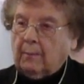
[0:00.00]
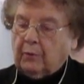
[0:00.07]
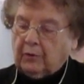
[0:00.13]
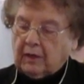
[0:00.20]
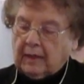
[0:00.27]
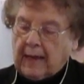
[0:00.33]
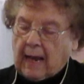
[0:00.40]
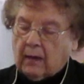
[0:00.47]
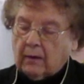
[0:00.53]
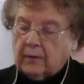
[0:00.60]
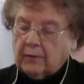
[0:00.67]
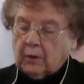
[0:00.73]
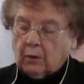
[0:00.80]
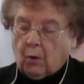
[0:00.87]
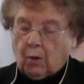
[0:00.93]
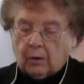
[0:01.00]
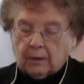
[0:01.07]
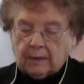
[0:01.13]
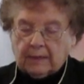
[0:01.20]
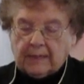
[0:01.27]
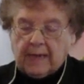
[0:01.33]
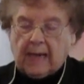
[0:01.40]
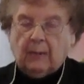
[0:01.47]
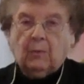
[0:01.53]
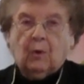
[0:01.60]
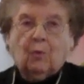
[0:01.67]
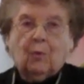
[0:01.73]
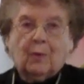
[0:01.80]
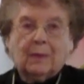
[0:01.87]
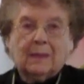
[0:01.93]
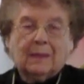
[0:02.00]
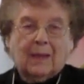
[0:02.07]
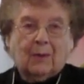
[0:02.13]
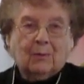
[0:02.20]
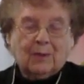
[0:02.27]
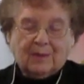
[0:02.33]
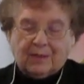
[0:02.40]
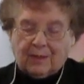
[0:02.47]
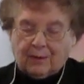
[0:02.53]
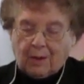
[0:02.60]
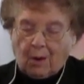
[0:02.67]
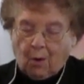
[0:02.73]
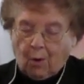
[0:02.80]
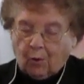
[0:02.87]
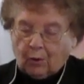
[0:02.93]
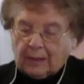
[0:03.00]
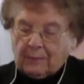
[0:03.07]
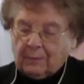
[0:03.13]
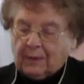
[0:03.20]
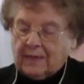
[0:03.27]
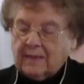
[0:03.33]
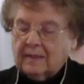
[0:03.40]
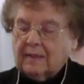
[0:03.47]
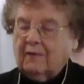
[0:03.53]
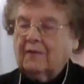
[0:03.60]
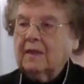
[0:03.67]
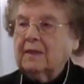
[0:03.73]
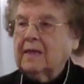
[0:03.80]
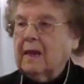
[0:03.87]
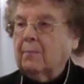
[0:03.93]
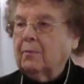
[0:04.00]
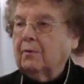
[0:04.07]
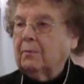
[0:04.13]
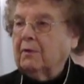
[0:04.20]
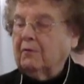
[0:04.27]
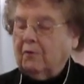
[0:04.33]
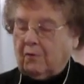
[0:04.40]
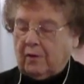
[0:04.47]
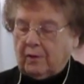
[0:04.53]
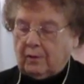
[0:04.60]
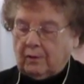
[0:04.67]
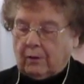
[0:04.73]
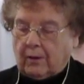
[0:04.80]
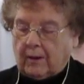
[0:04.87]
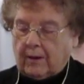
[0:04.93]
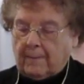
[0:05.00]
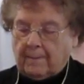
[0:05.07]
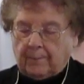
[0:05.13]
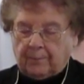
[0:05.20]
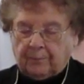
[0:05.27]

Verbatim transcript: put it out on the golden table that was in the holy place of the temple before the Lord.